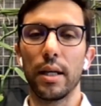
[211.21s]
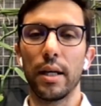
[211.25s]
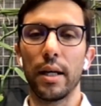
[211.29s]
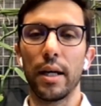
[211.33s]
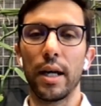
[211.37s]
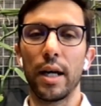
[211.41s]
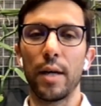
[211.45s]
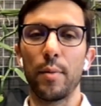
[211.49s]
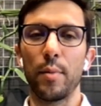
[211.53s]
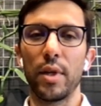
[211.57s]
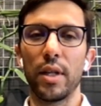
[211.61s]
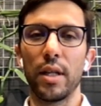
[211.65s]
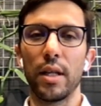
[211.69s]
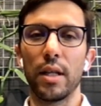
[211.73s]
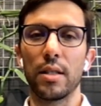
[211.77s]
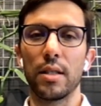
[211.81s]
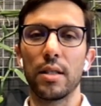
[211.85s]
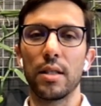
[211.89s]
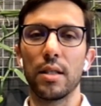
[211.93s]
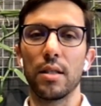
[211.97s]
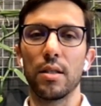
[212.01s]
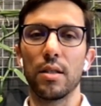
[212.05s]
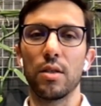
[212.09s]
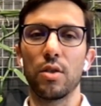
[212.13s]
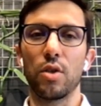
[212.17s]
Um, and
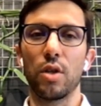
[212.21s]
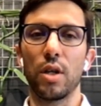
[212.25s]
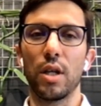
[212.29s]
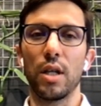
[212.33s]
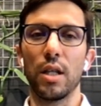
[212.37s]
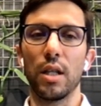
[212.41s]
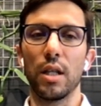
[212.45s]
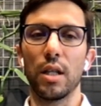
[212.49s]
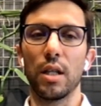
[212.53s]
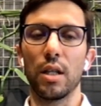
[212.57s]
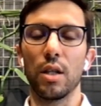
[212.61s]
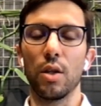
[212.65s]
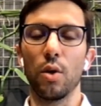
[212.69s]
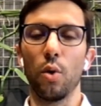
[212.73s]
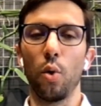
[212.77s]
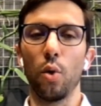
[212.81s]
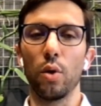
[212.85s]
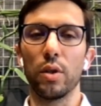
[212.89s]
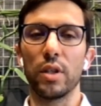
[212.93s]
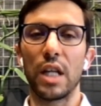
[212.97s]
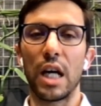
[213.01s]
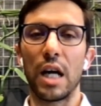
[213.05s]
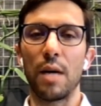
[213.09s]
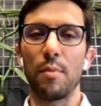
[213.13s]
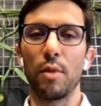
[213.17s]
that's it's trading at an
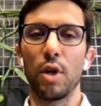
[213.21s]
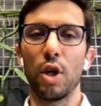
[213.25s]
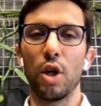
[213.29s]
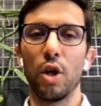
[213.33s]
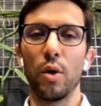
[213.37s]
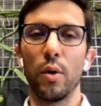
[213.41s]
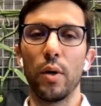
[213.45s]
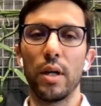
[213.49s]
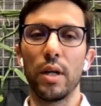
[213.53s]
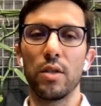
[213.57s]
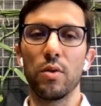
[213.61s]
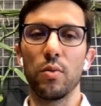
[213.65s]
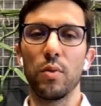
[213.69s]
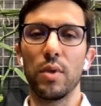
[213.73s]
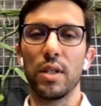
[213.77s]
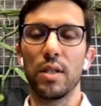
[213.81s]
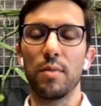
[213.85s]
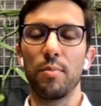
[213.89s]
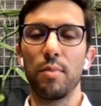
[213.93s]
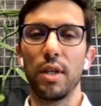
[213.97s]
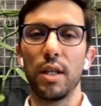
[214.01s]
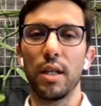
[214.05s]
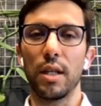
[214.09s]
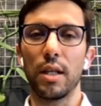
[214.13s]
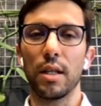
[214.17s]
all-time low as we
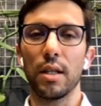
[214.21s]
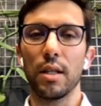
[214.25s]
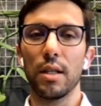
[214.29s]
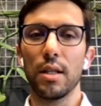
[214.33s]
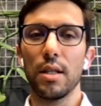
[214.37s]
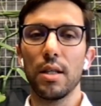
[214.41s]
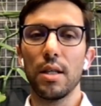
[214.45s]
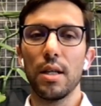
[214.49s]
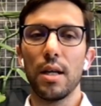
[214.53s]
speak,